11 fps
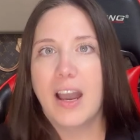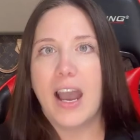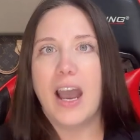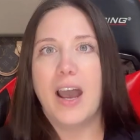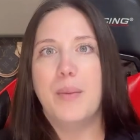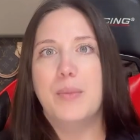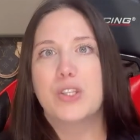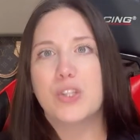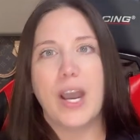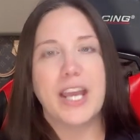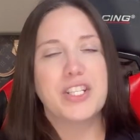
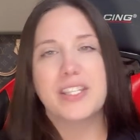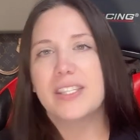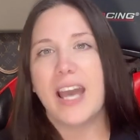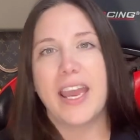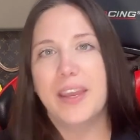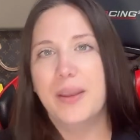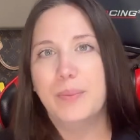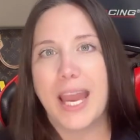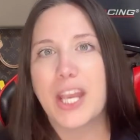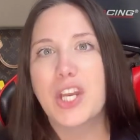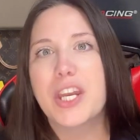So I
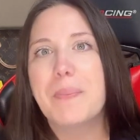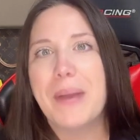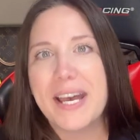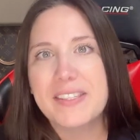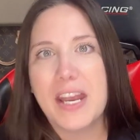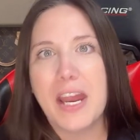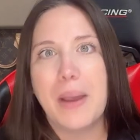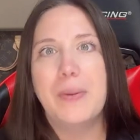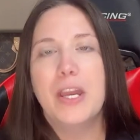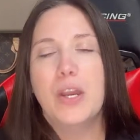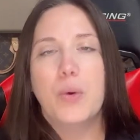couldn't pass it up.